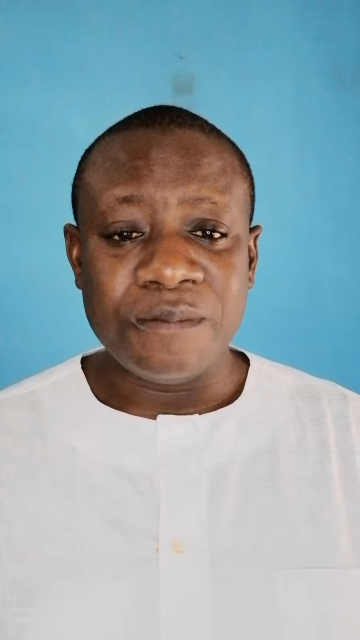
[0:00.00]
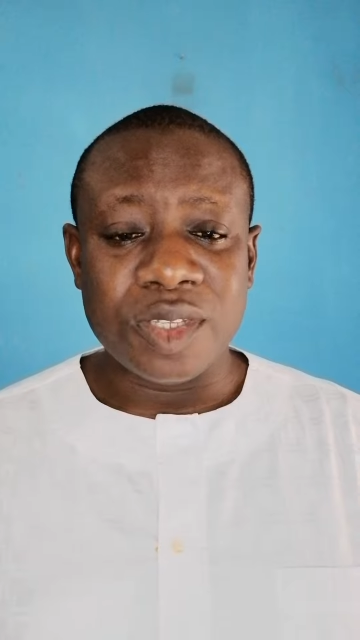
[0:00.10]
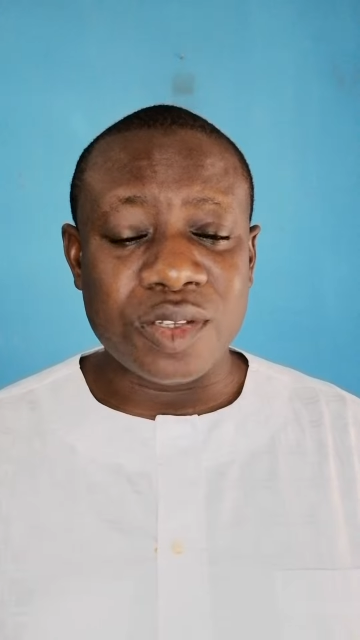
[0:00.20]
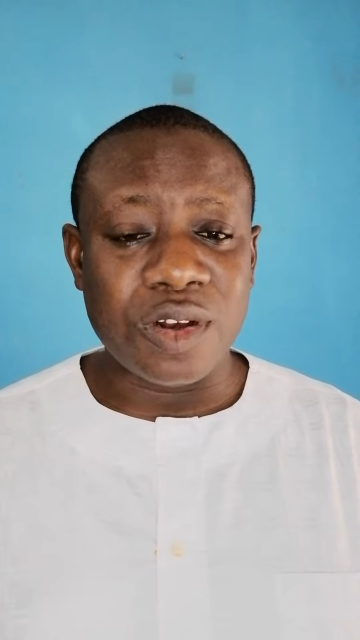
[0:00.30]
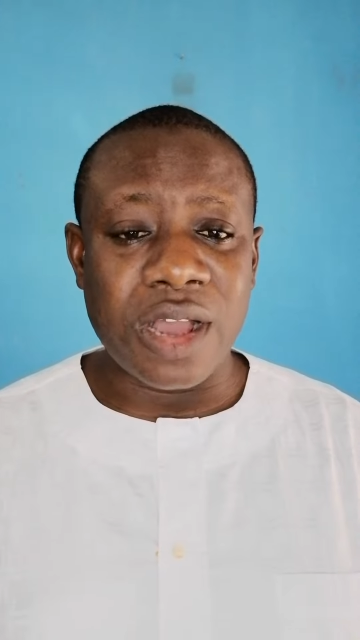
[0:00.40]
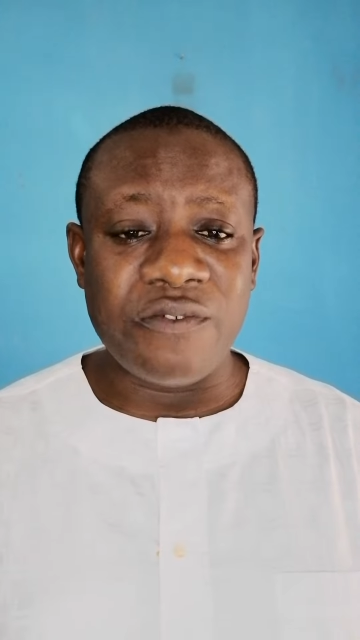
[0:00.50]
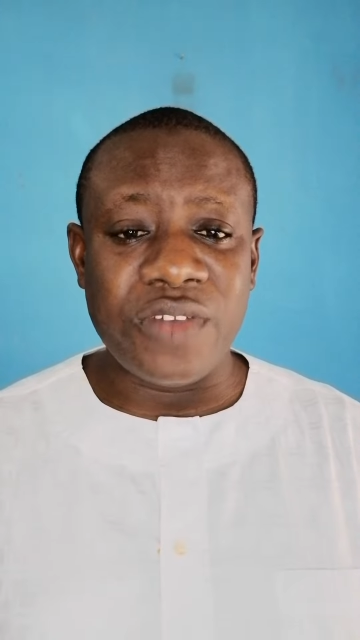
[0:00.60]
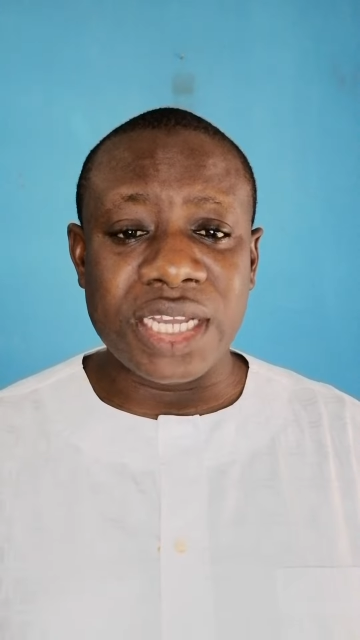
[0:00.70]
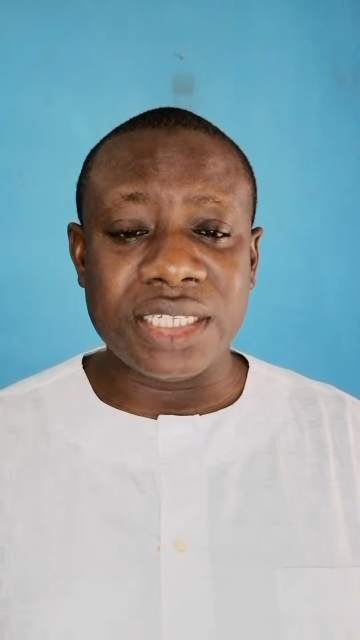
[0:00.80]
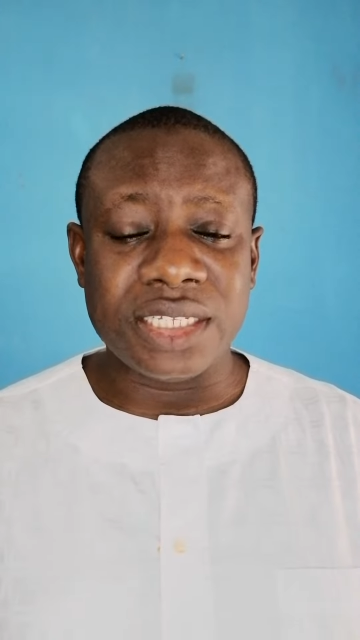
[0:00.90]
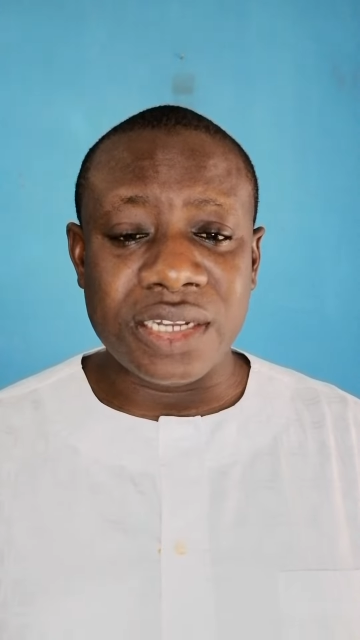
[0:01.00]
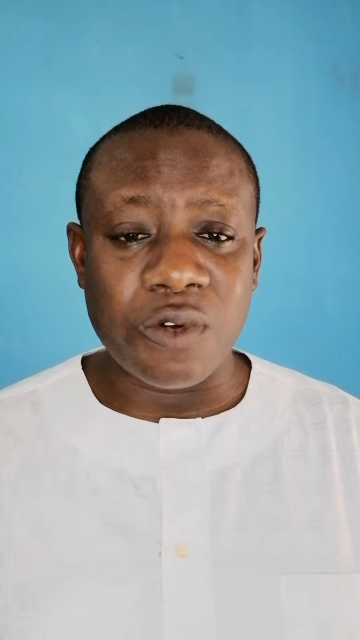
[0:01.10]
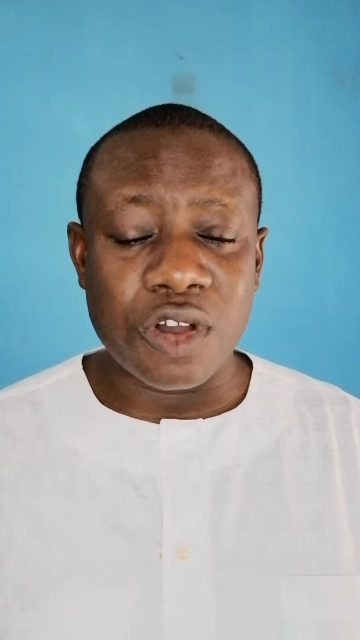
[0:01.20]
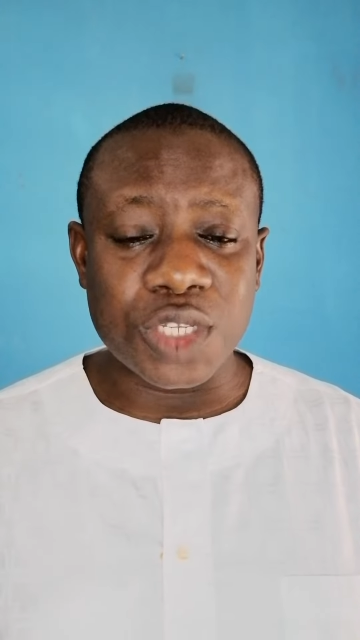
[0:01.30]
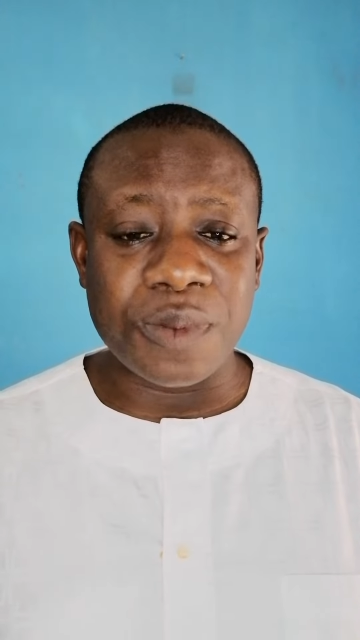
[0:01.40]
It's going to affect
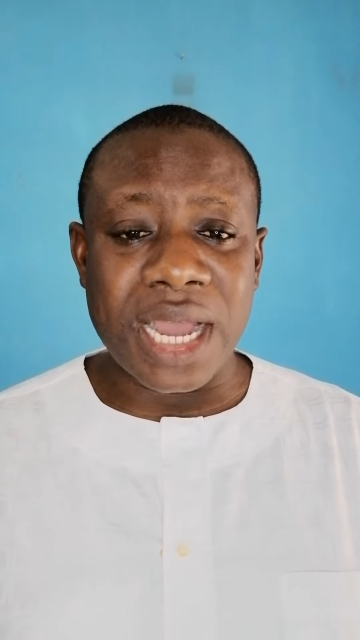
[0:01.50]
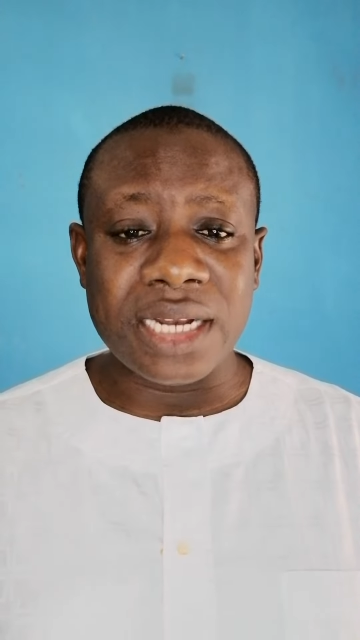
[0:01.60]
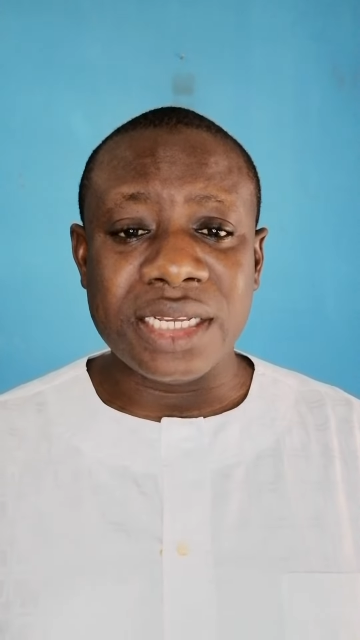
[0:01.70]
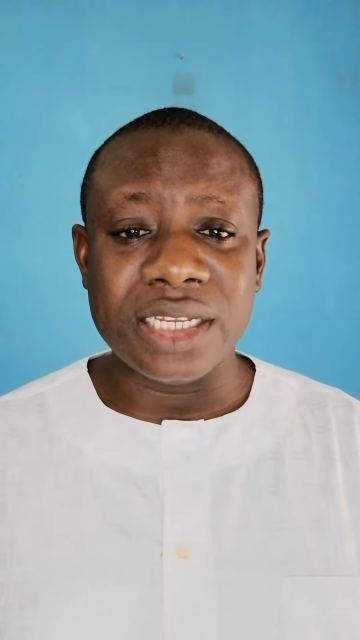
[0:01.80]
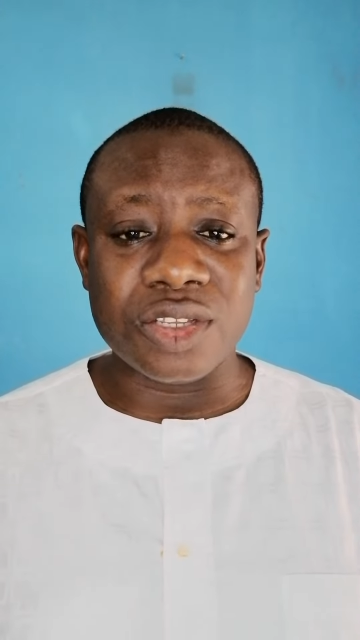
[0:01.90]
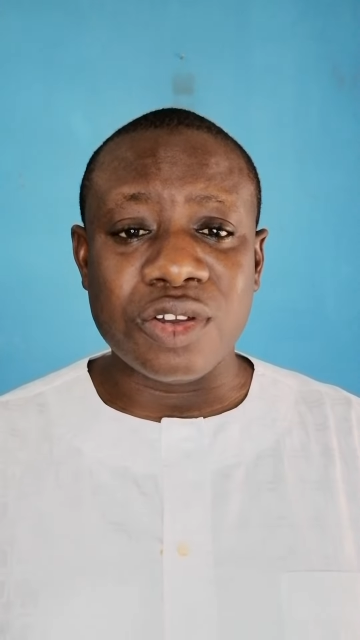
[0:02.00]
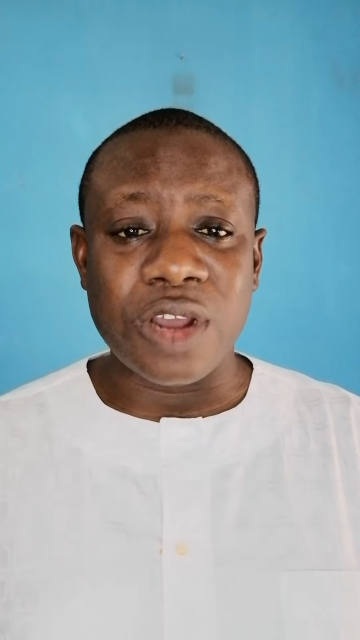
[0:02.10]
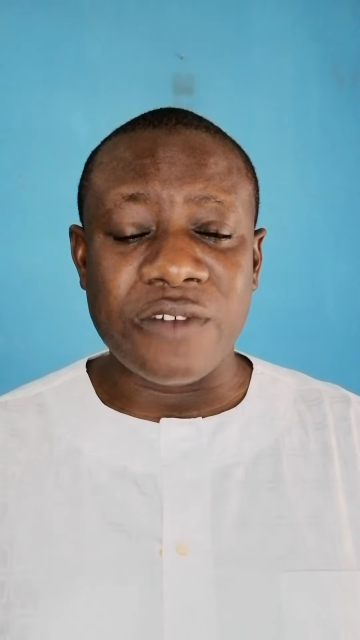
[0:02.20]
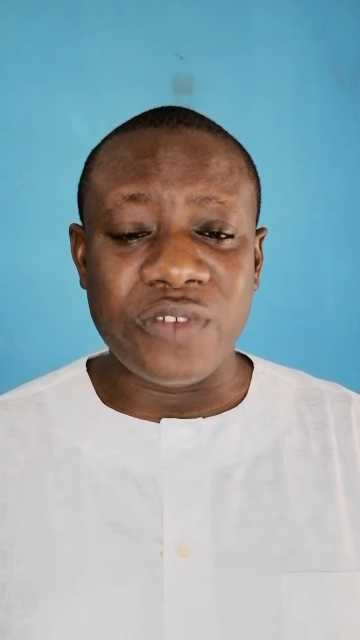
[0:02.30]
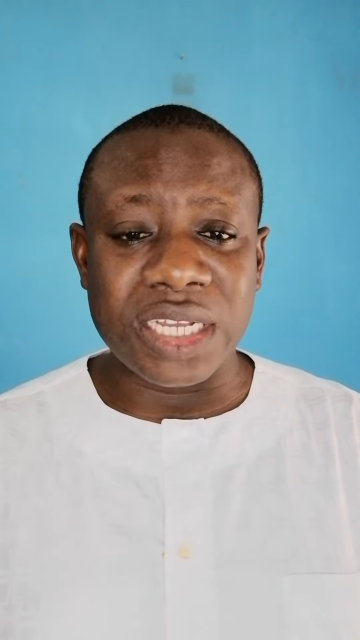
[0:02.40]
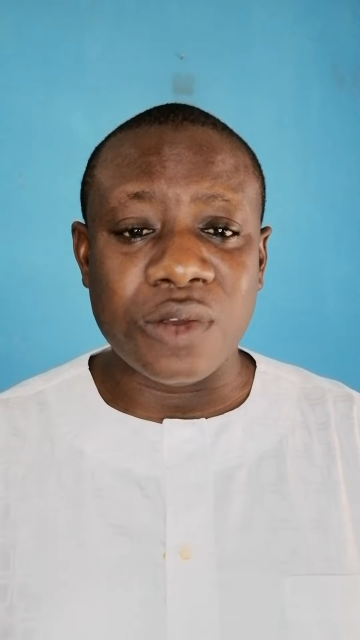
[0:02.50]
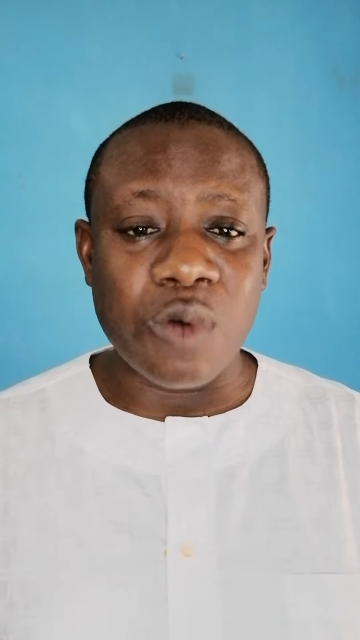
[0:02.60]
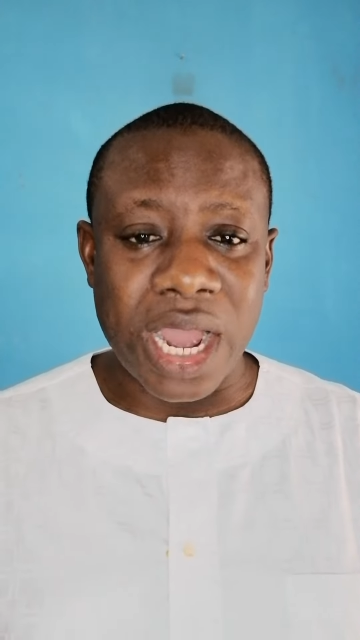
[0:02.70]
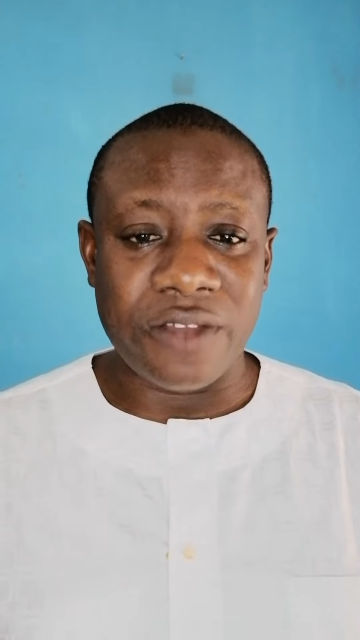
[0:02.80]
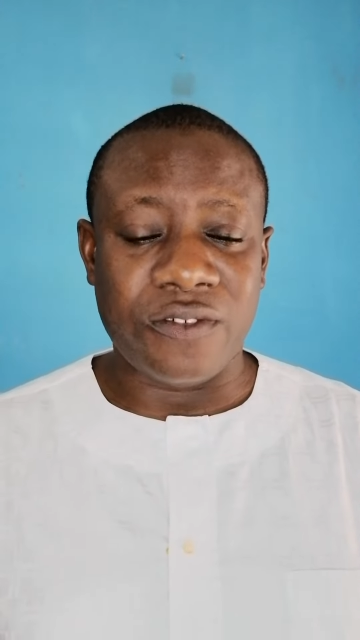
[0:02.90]
the husband. It's going to affect the
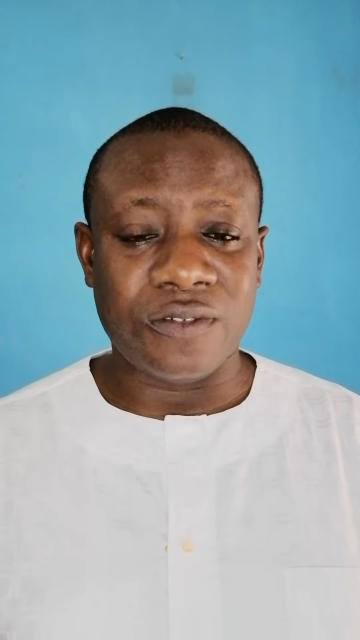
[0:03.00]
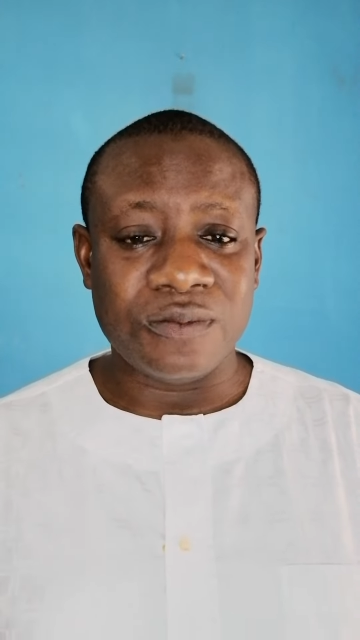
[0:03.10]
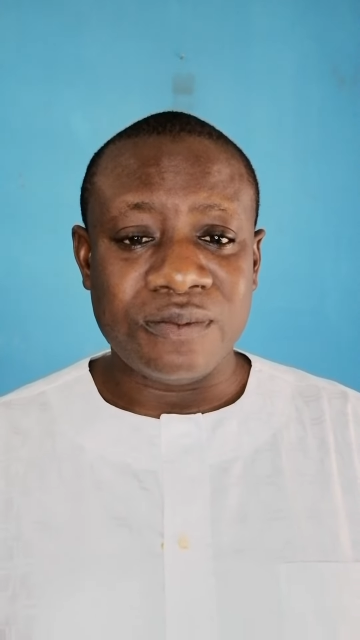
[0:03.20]
wife.